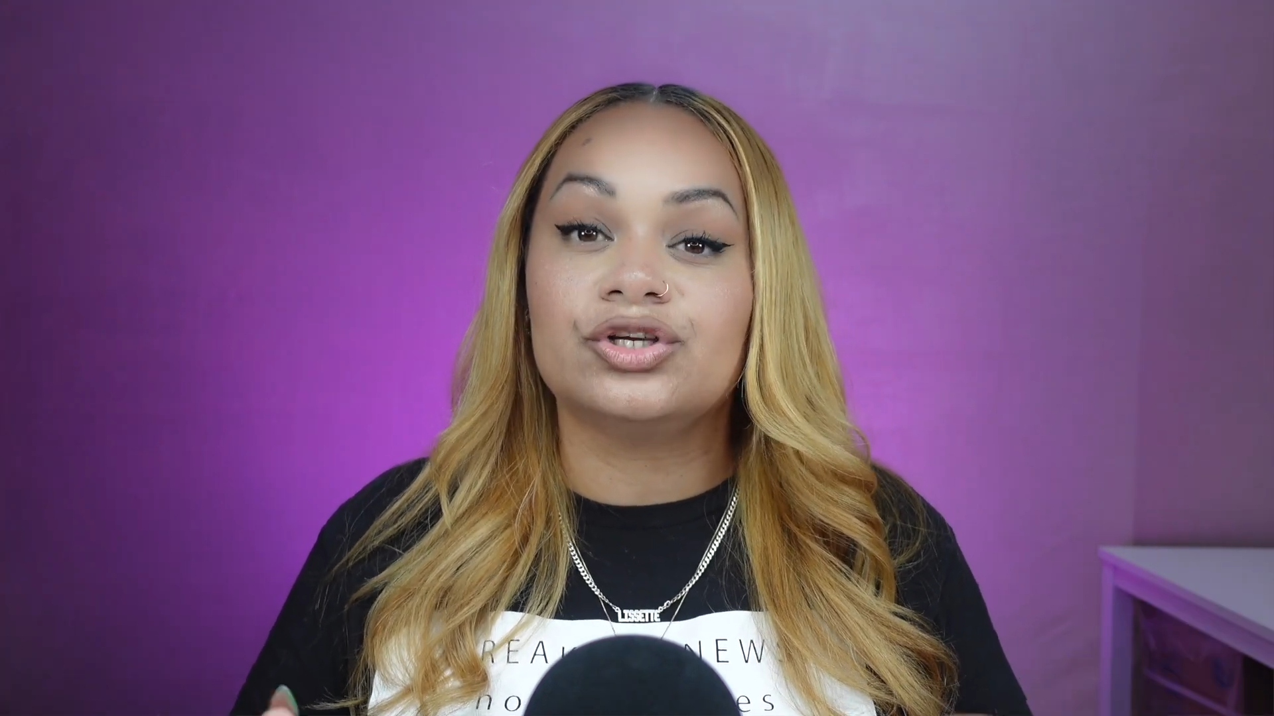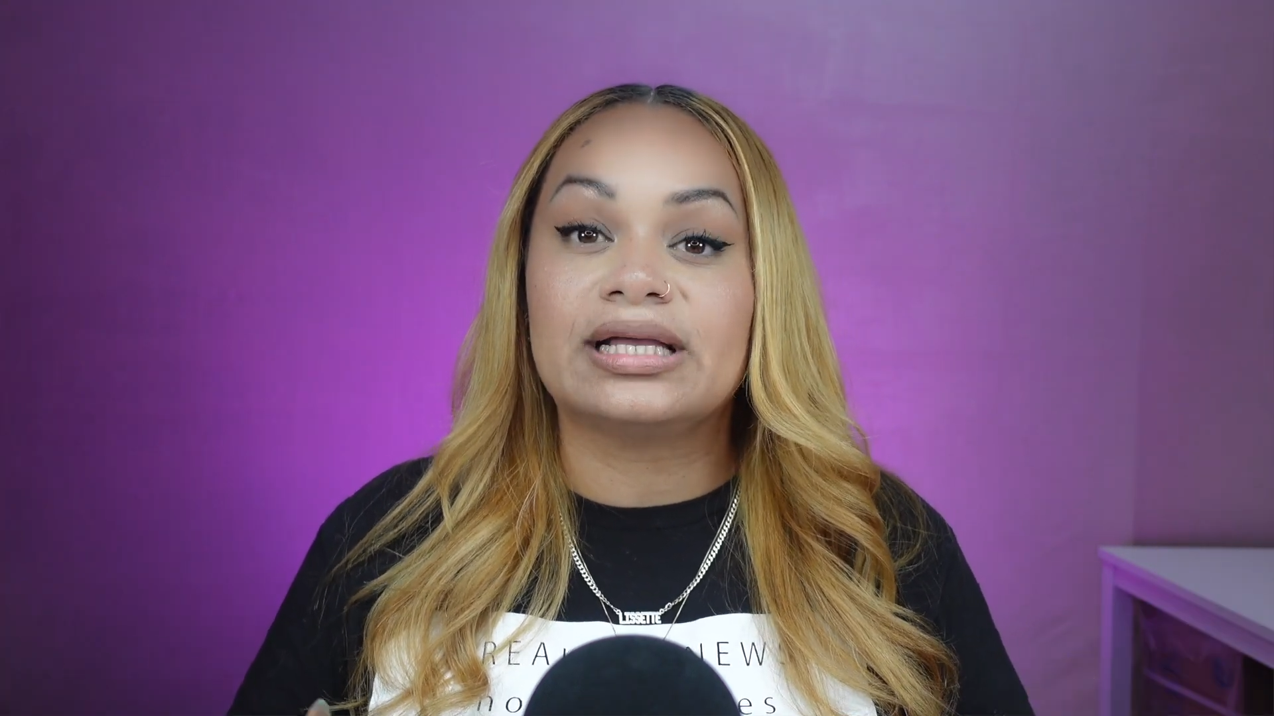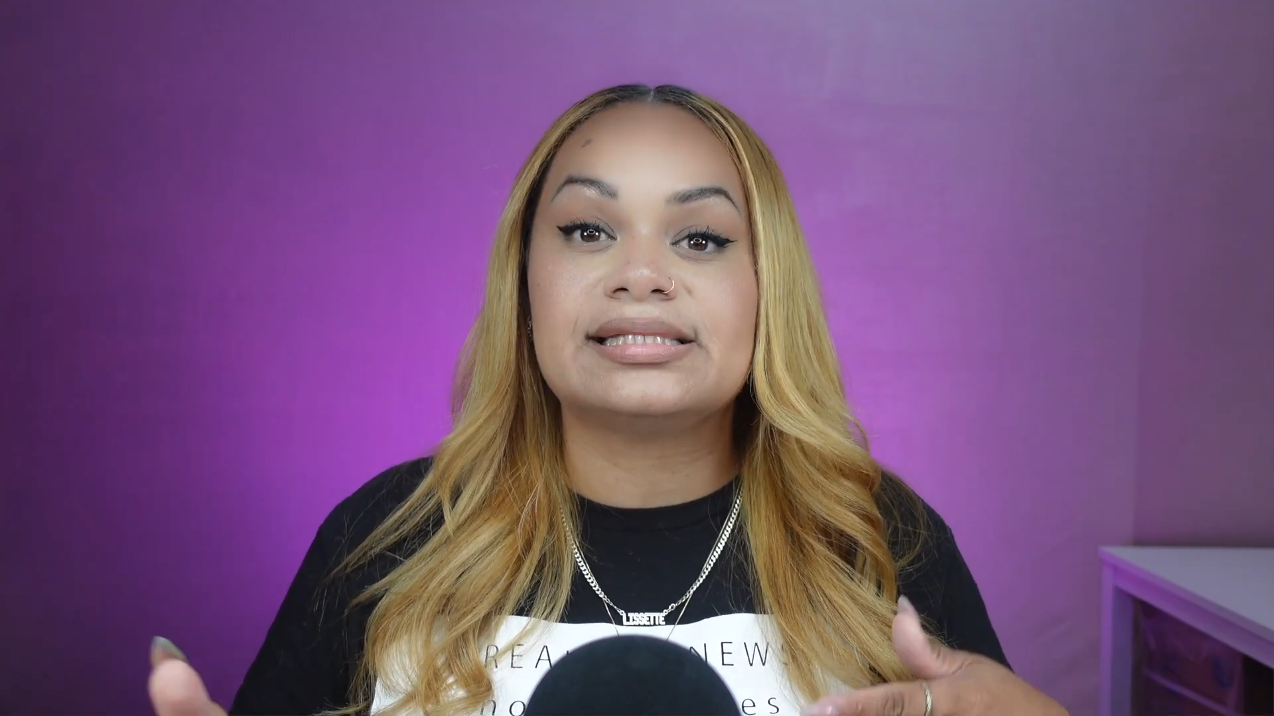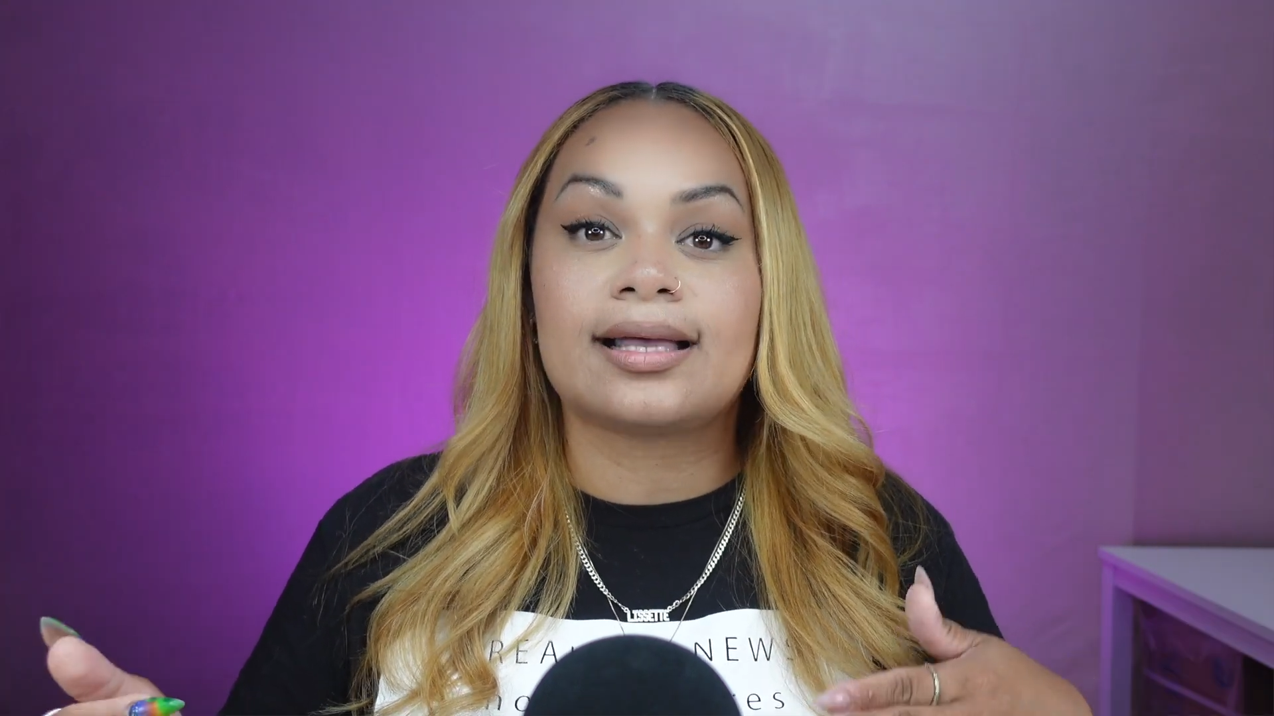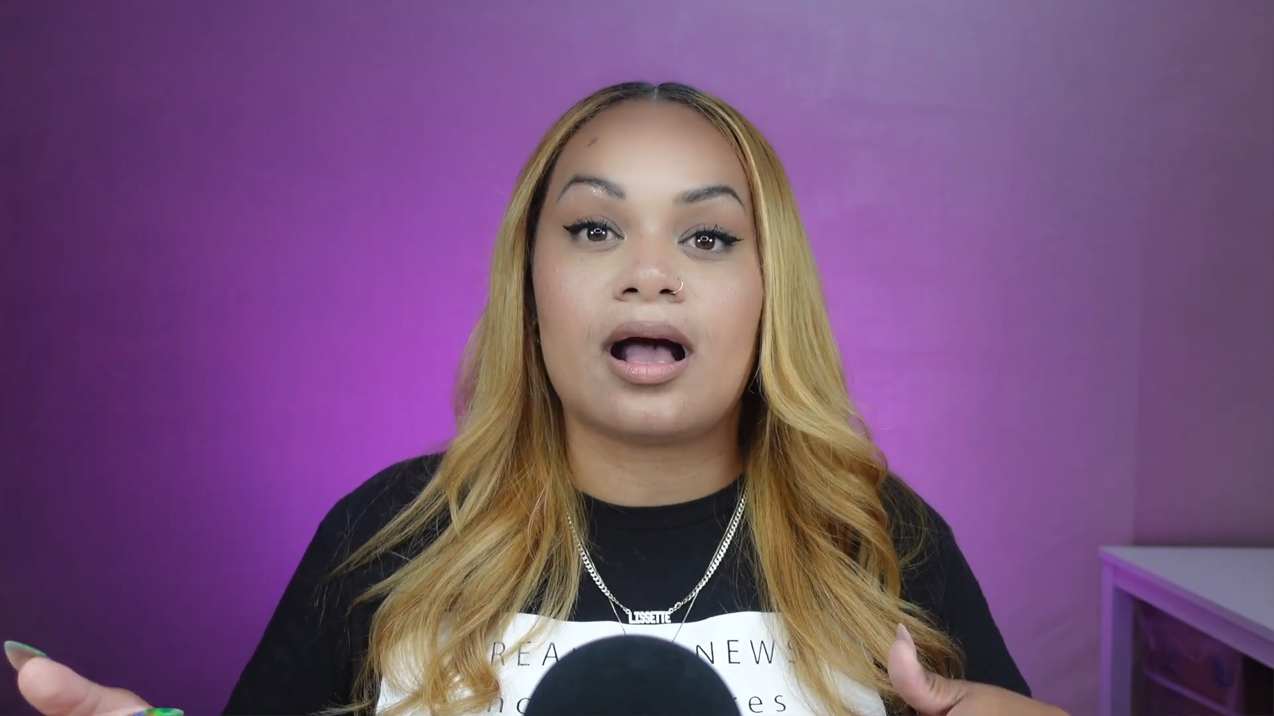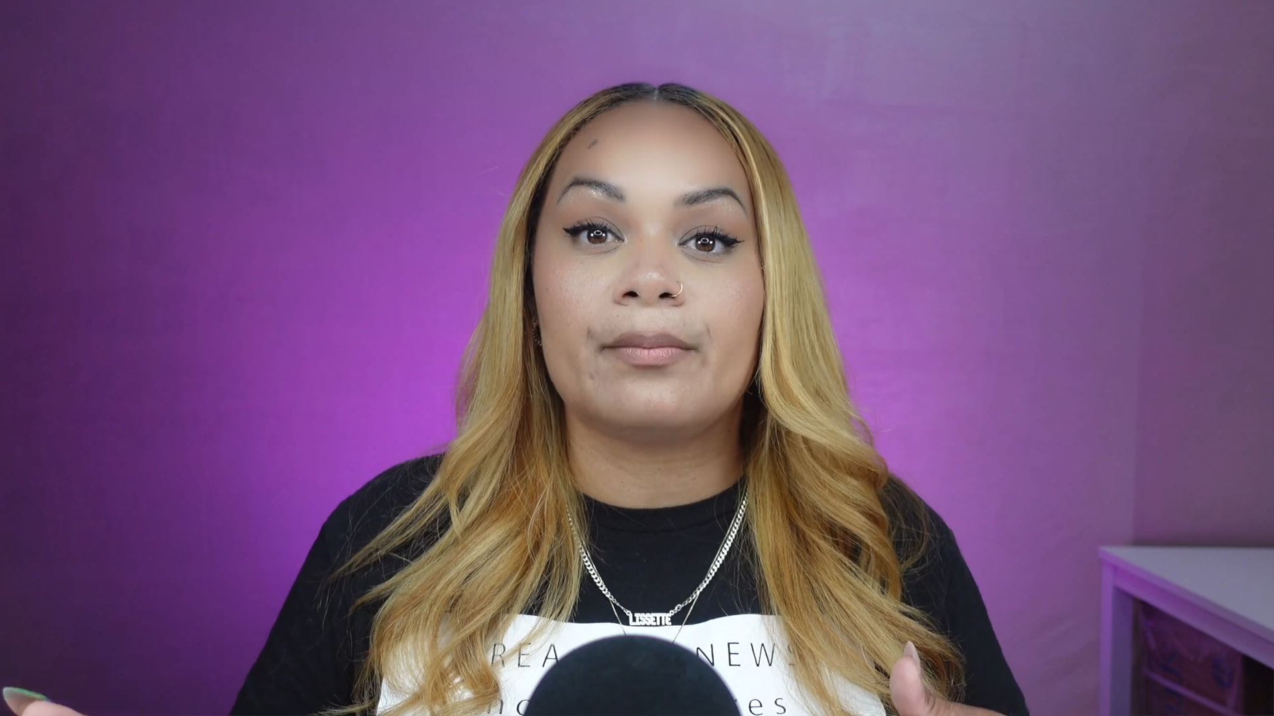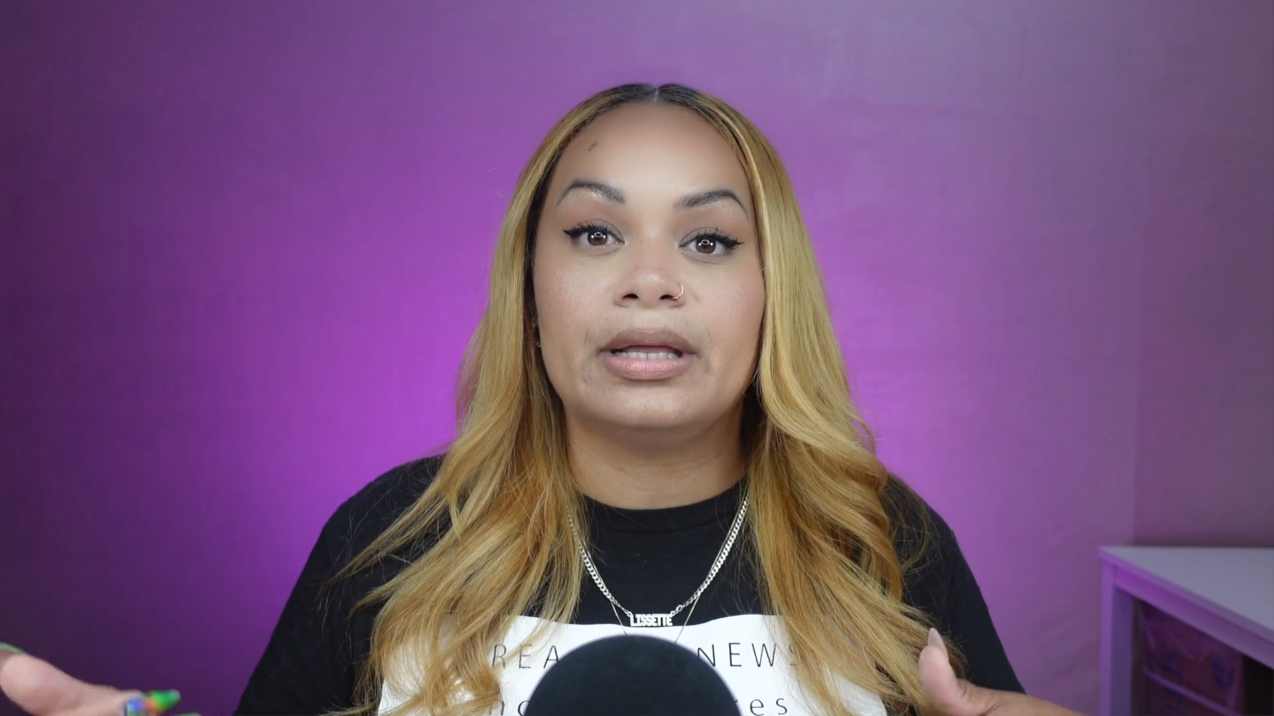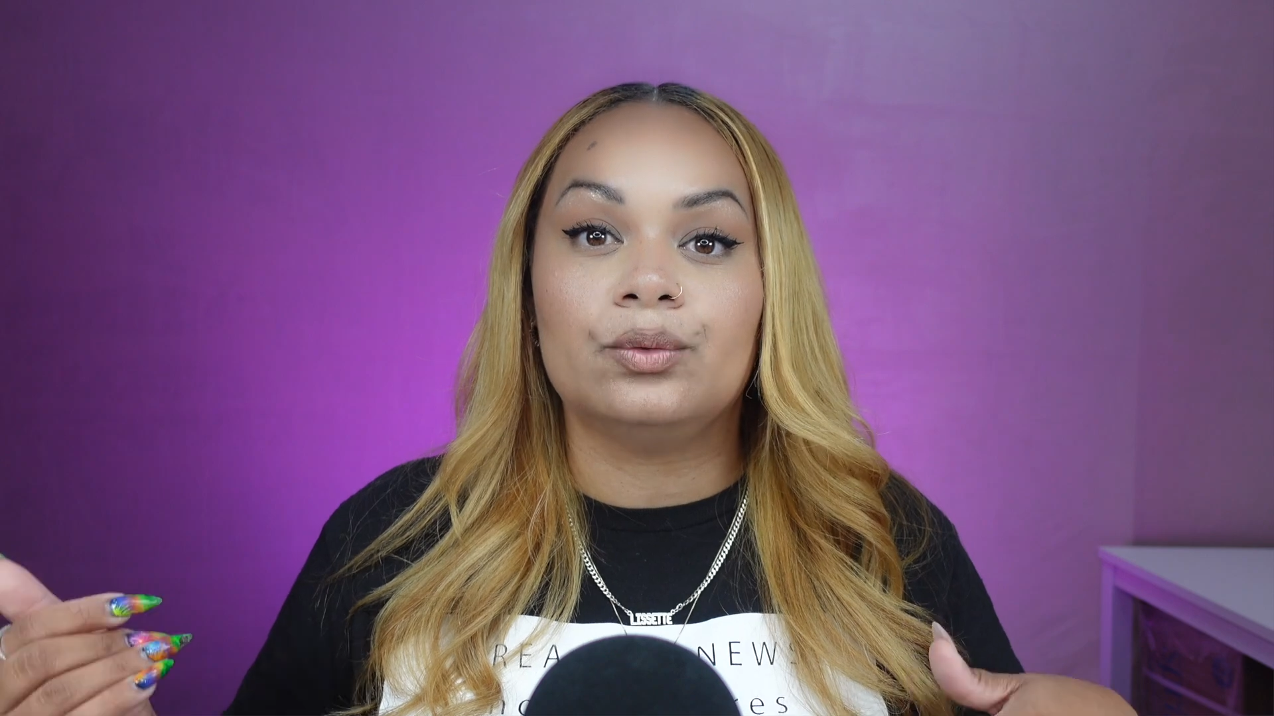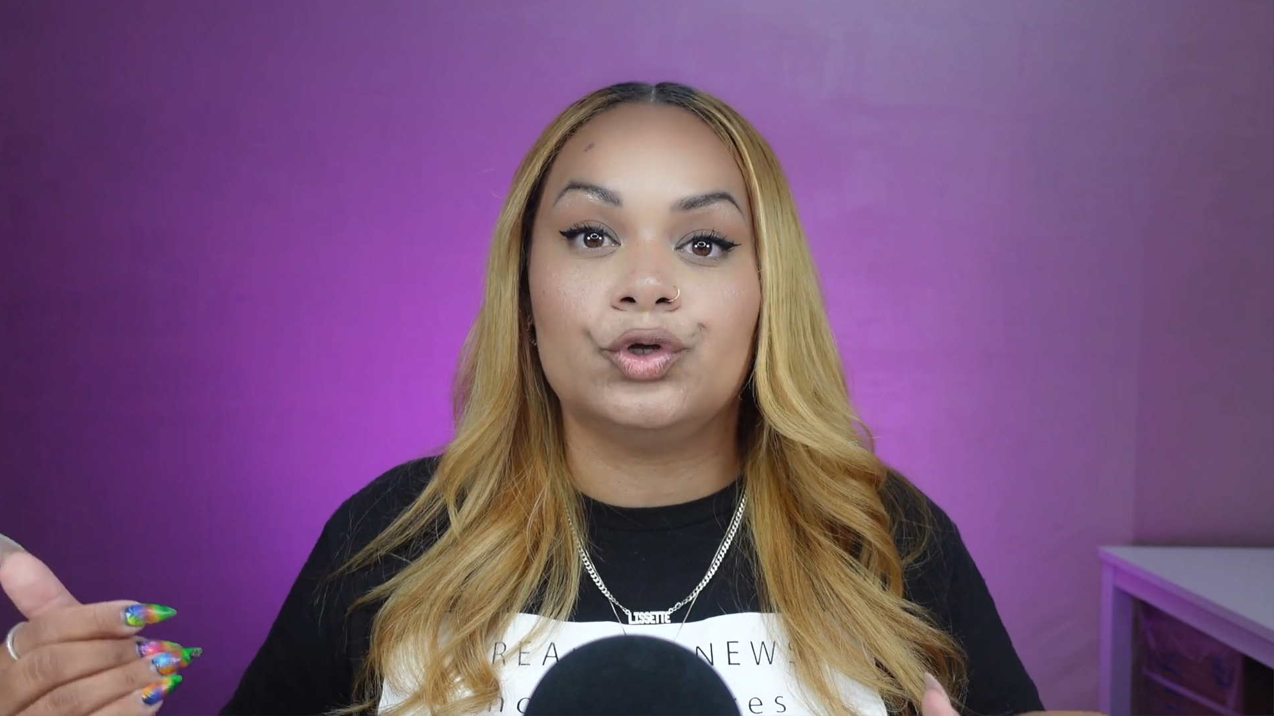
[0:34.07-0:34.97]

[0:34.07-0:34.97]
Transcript: you guys to comment